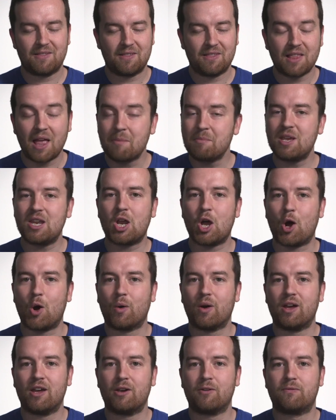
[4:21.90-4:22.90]
Let me
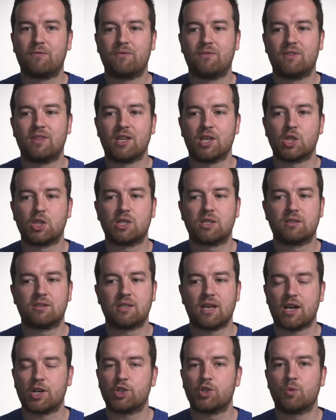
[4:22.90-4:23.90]
know if this
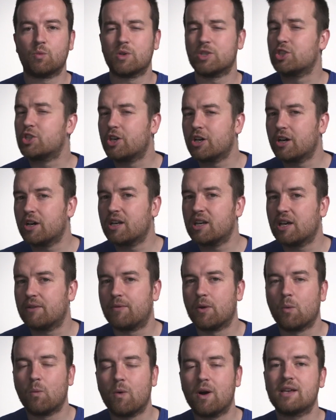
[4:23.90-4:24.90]
section was good,
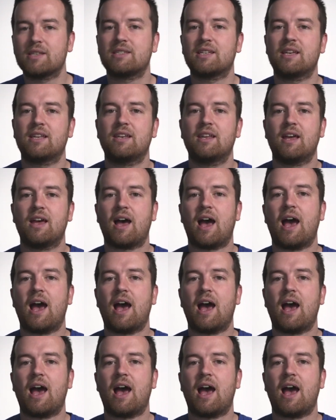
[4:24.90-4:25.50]
if it wasn't.